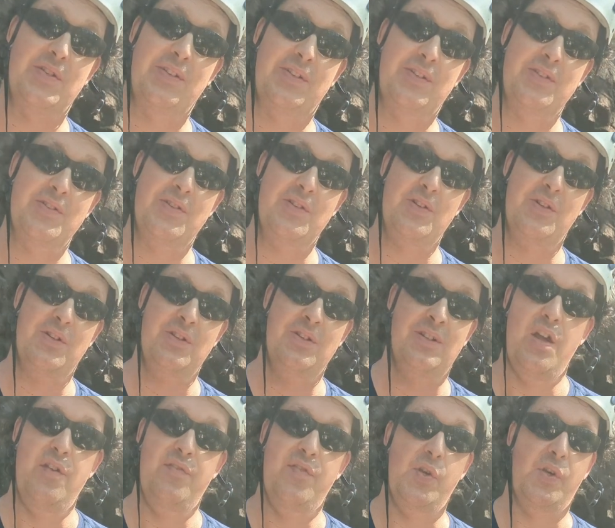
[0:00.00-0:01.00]
Because, you know,
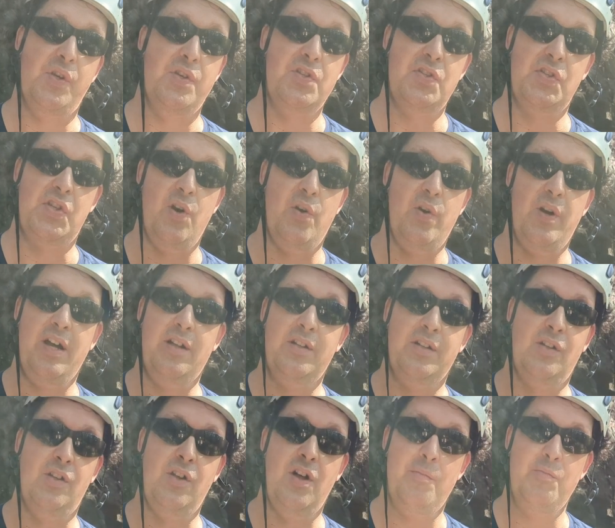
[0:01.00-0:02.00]
if you can just go out and
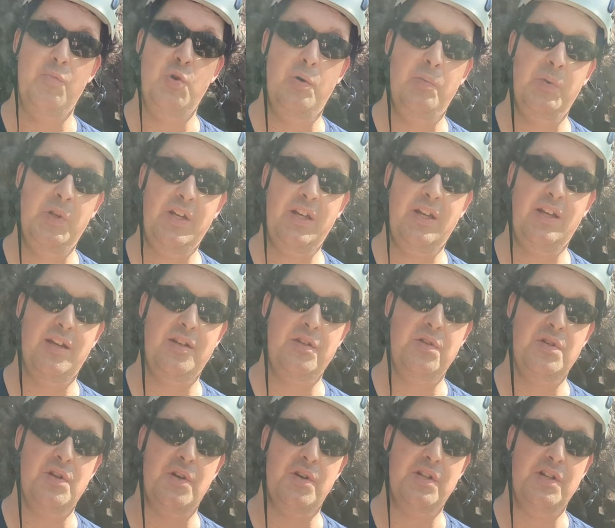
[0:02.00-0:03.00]
climb normally and you
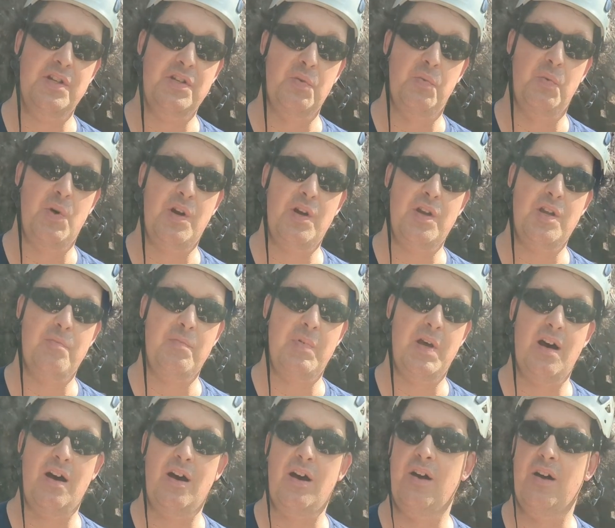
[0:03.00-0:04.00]
don't need to worry
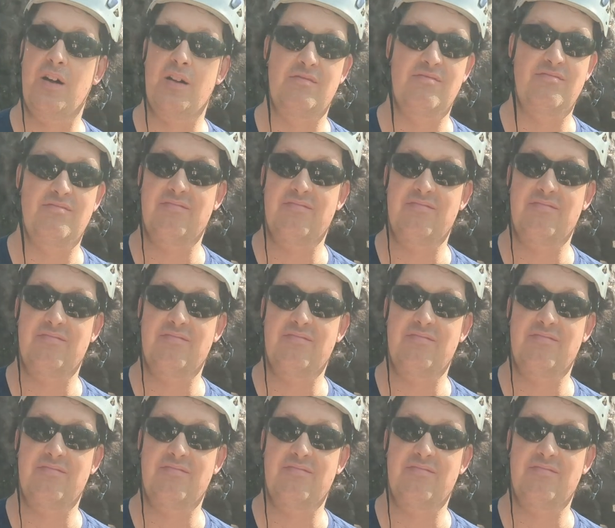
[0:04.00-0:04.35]
about,